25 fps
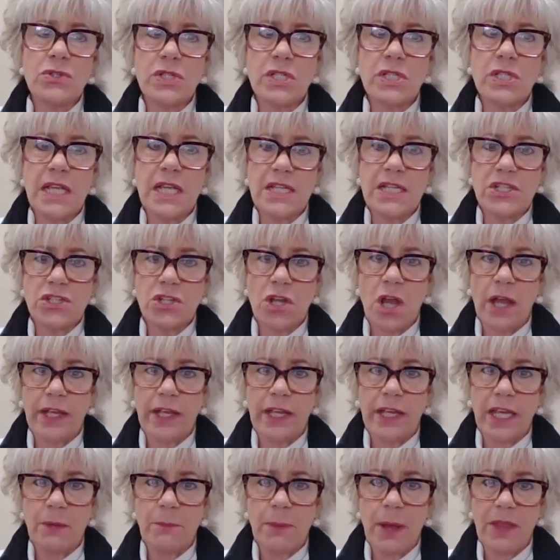see us
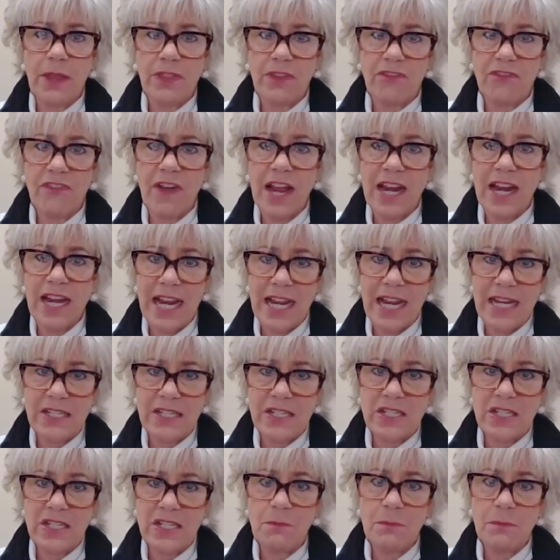talking about the
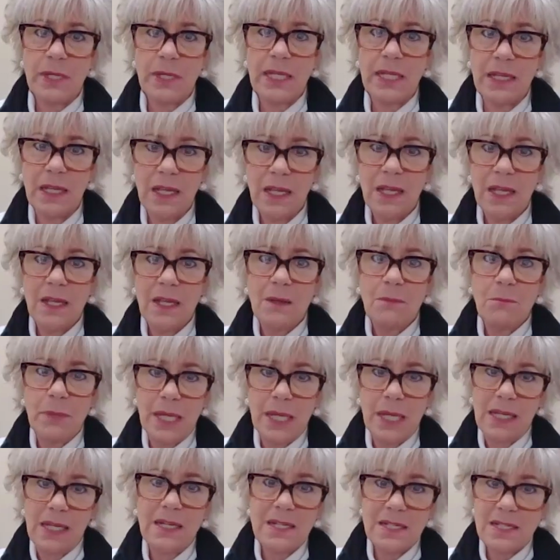finances and me
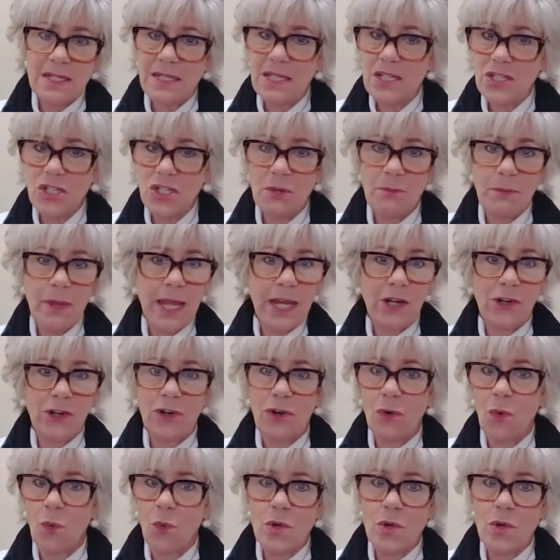being a decision maker,